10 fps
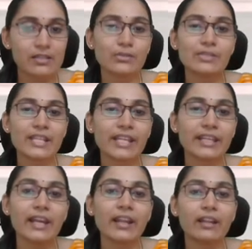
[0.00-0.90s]
to take
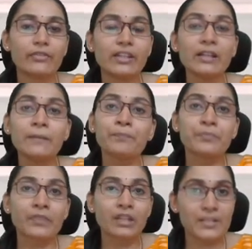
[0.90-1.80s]
care of the
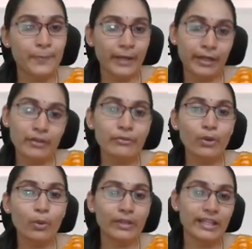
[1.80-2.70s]
spread of
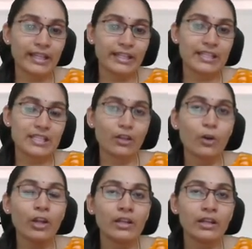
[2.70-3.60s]
COVID-19,
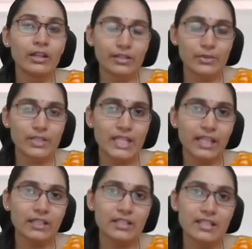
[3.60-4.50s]
or to
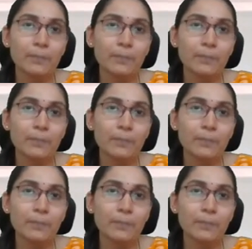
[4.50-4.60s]
take some